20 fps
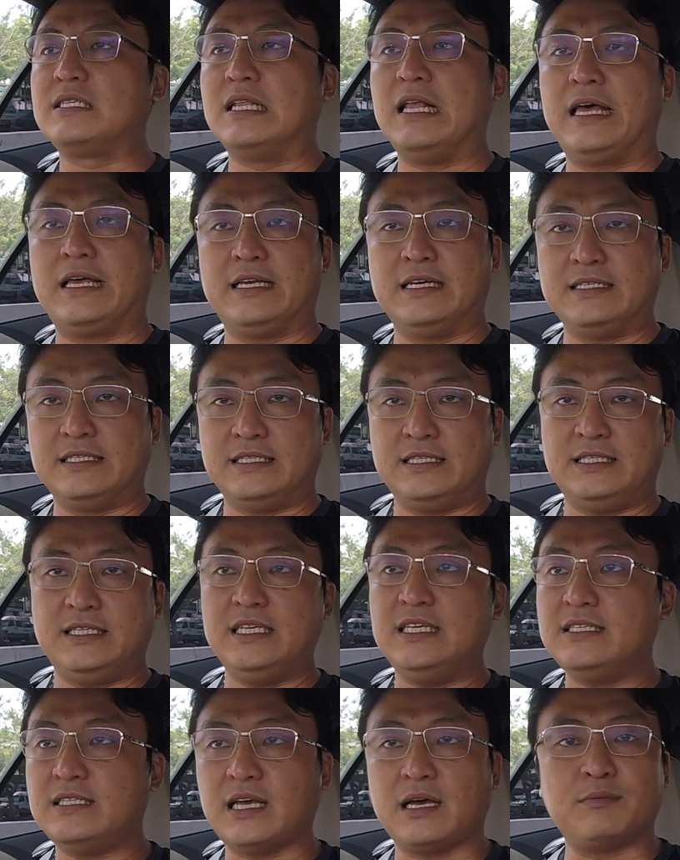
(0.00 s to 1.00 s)
like a
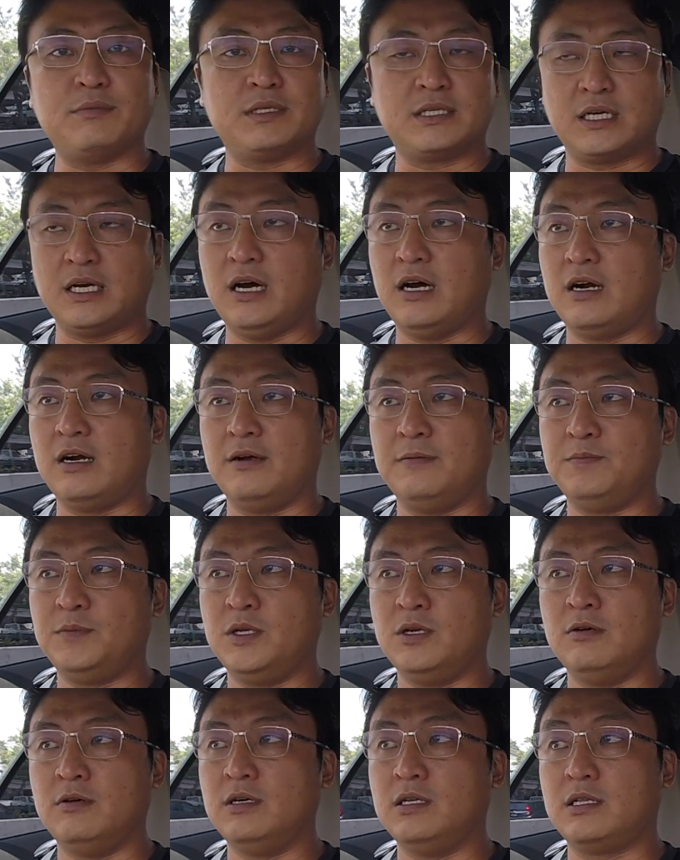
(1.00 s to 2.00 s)
C-segment car.
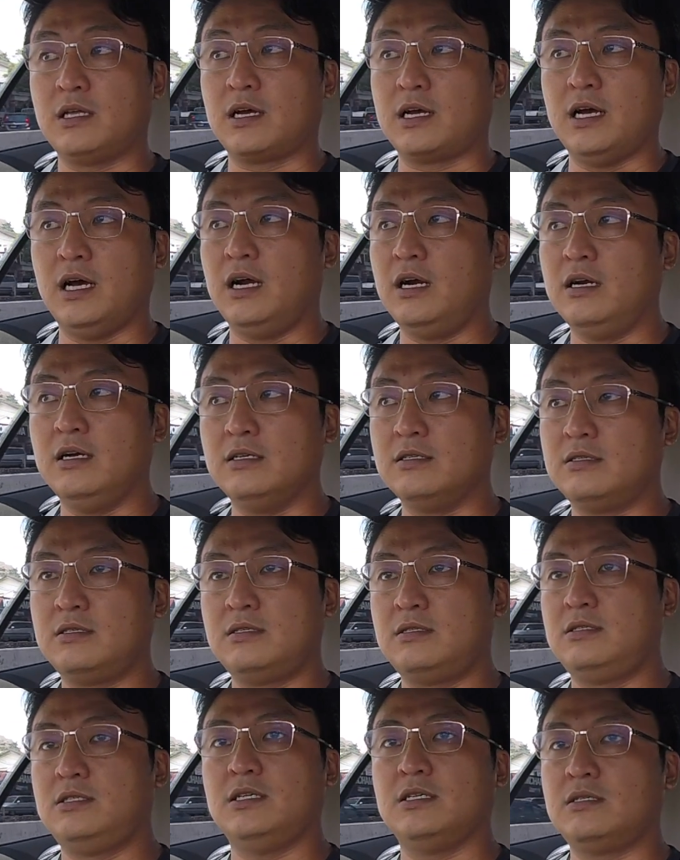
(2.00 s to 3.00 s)
You know, the car
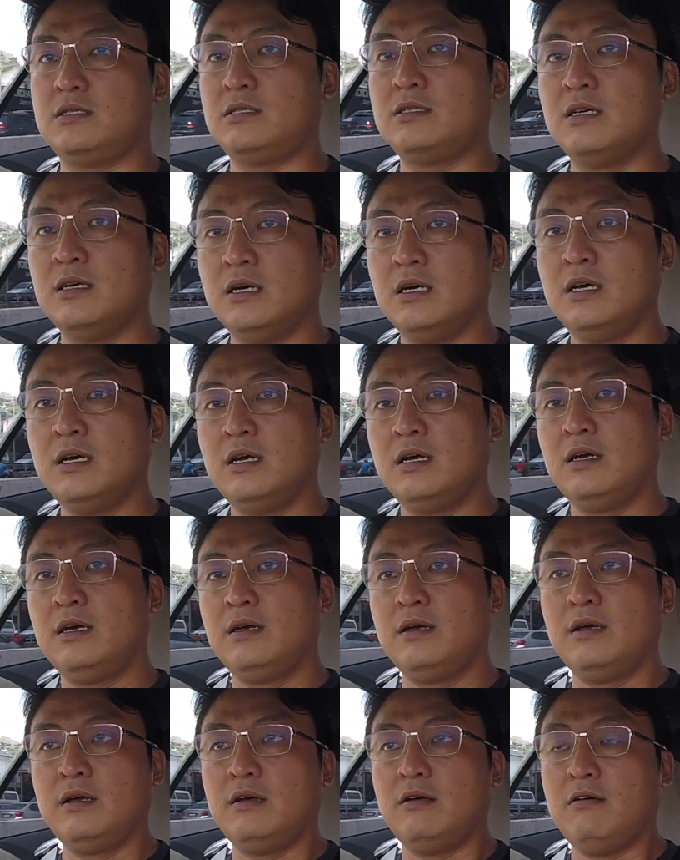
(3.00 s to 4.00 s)
is just
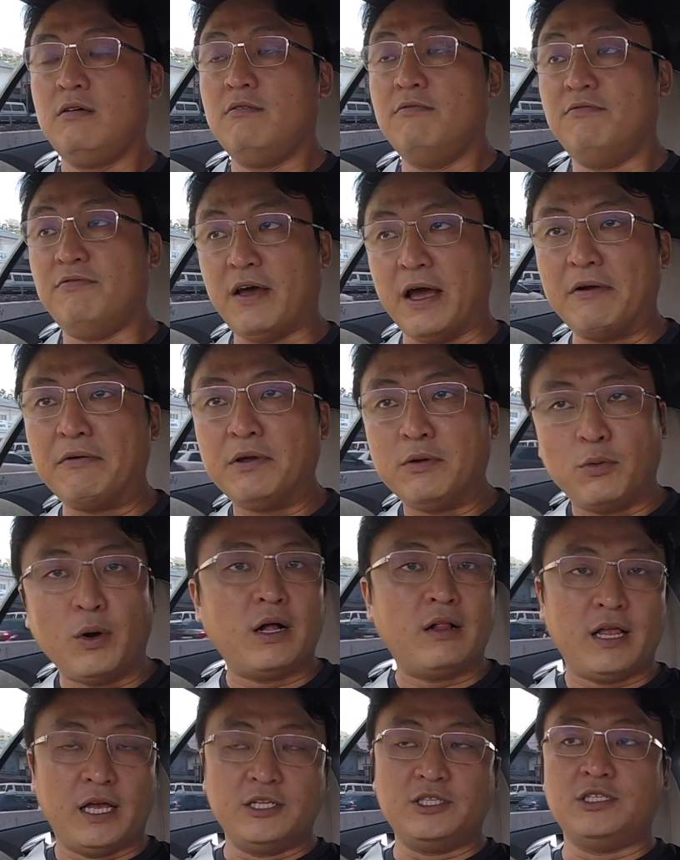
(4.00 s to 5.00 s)
very
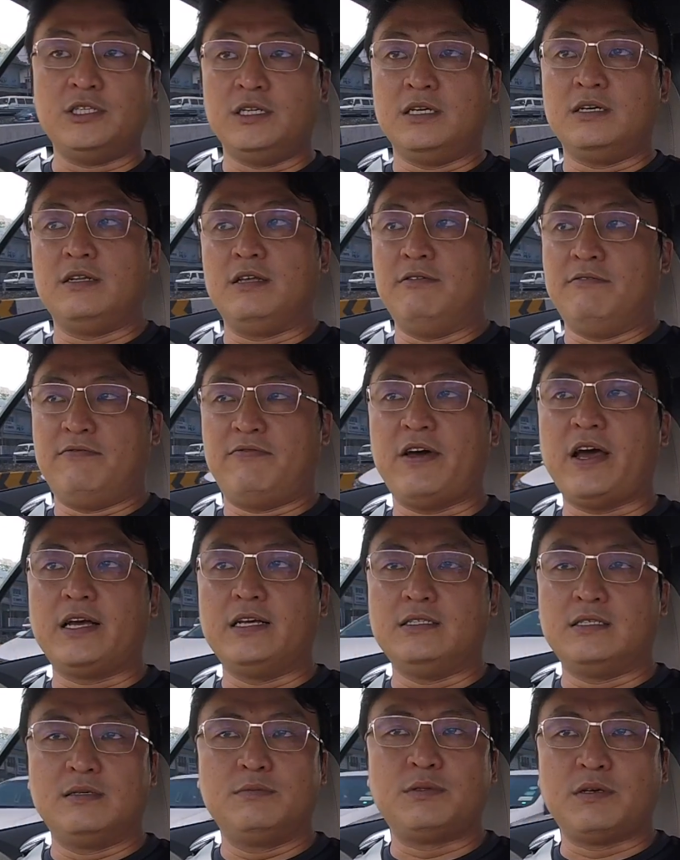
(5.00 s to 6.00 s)
well engineered. In fact,
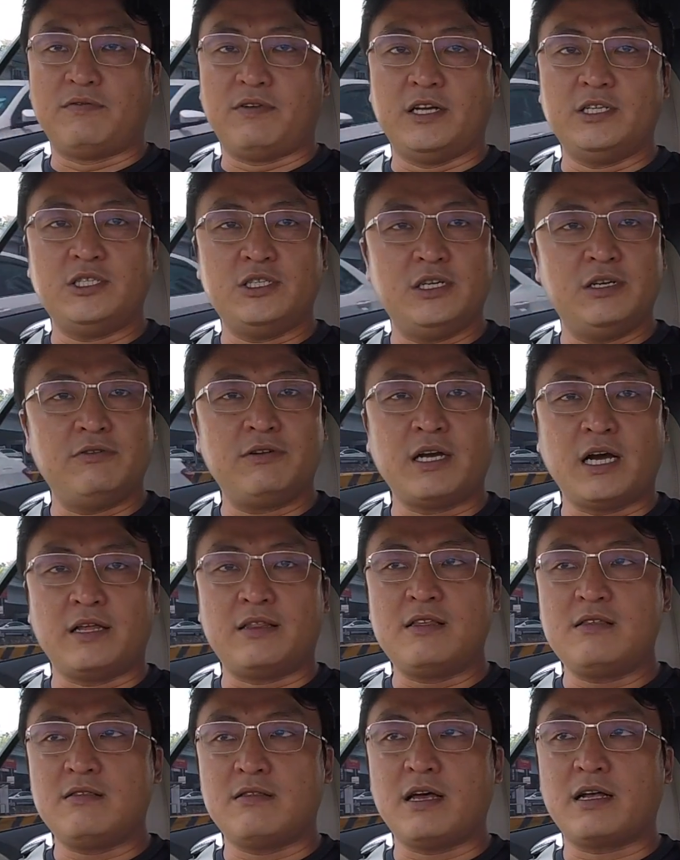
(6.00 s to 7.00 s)
in terms of engineering, I
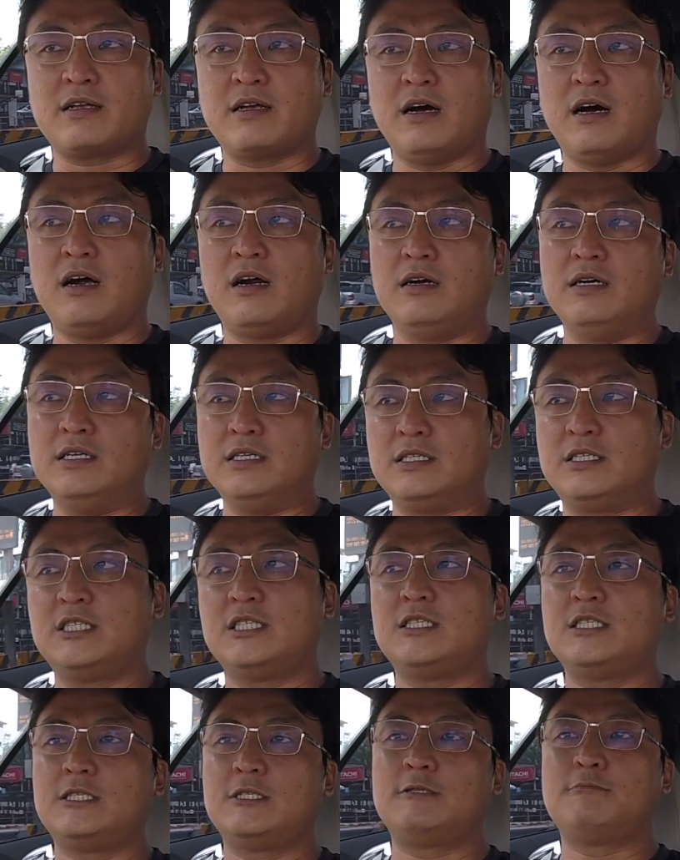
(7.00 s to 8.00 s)
think that car
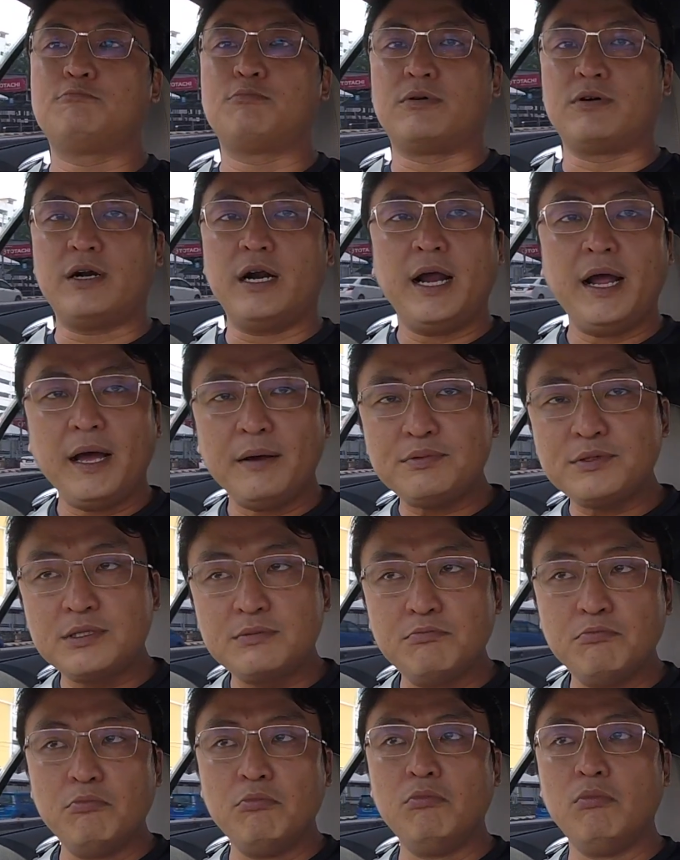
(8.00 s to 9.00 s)
is perhaps
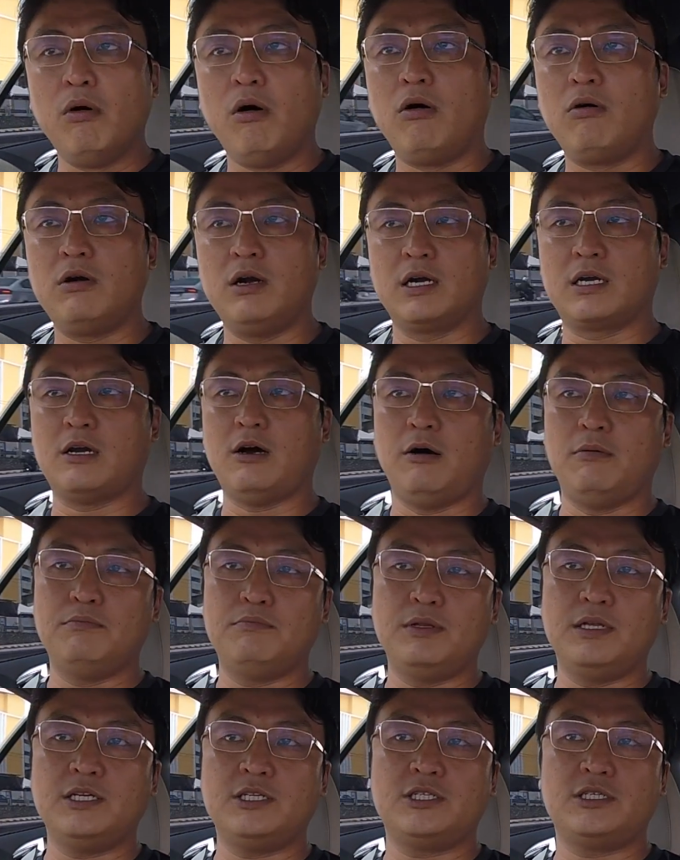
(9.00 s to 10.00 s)
more
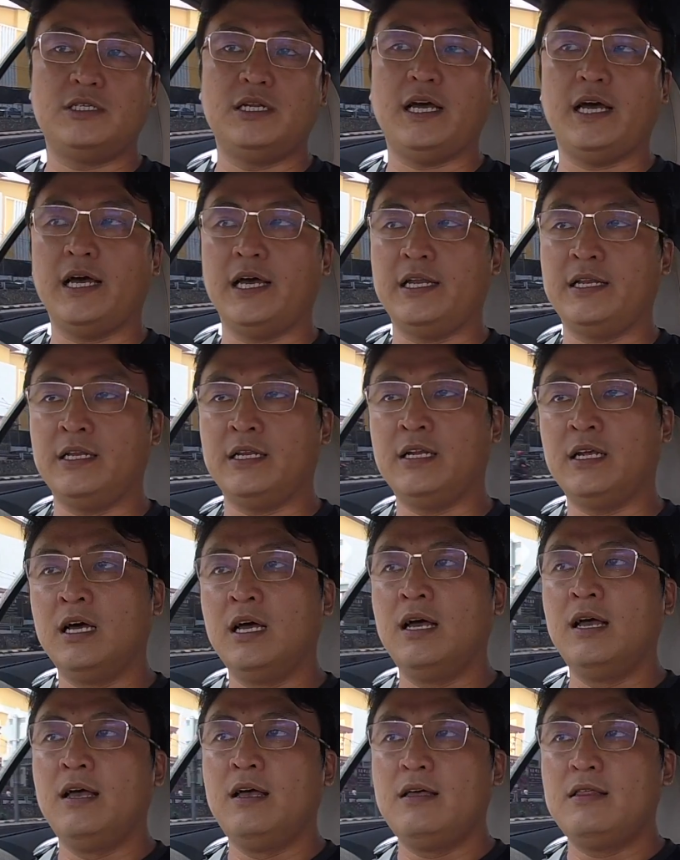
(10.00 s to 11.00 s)
accomplished than
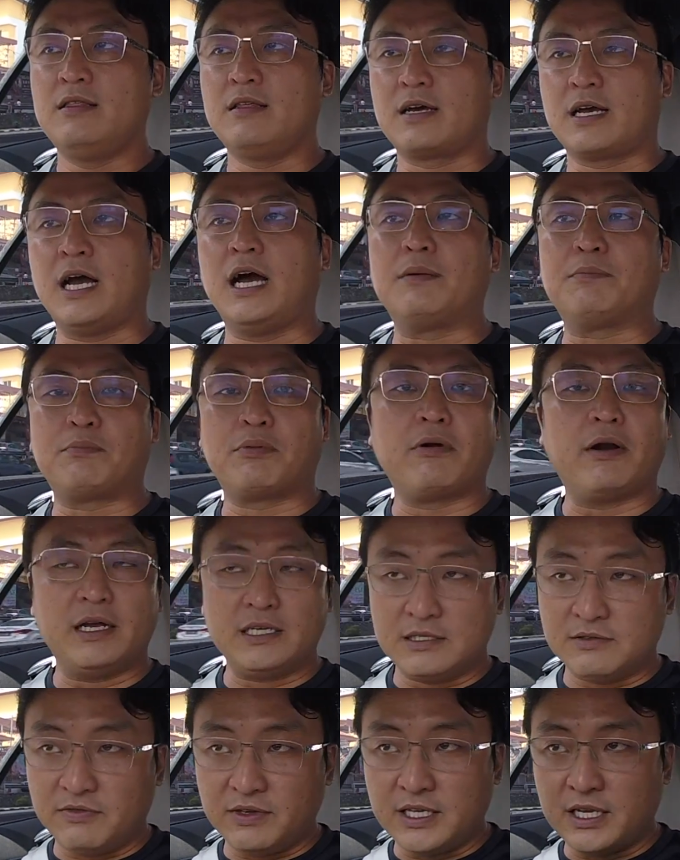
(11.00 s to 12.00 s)
the cut
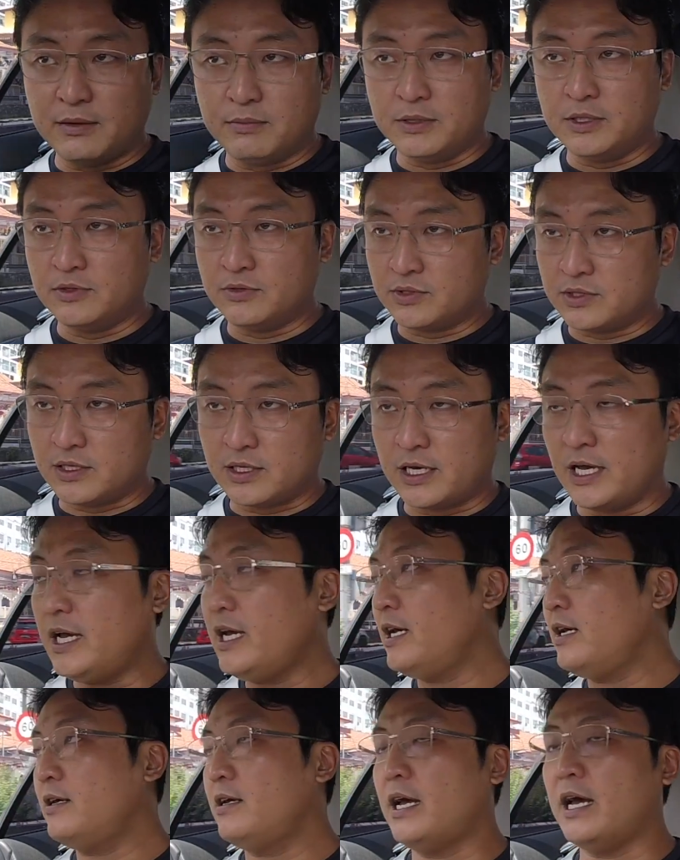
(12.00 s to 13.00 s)
price VWs.
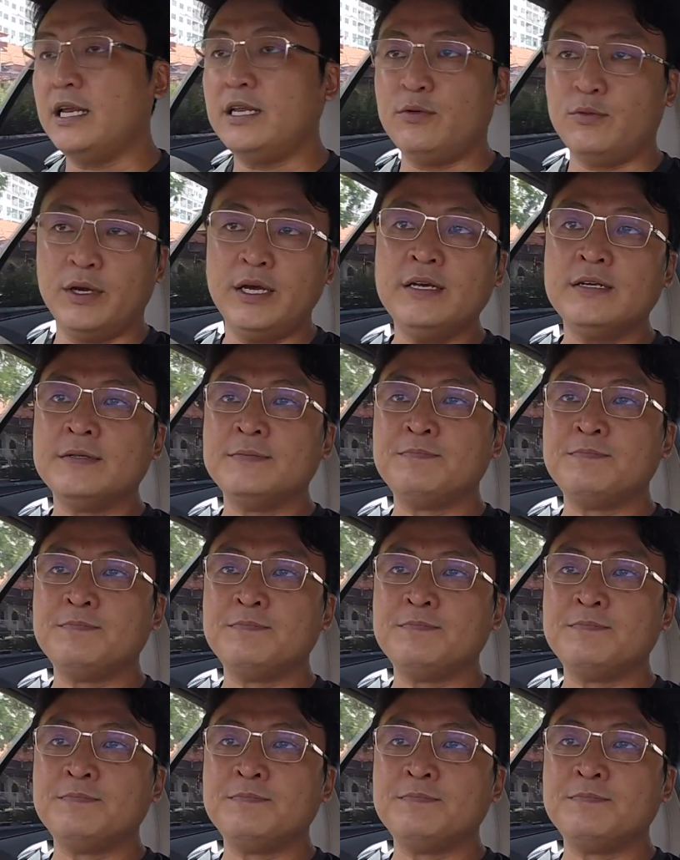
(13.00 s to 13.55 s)
Okay, anyway,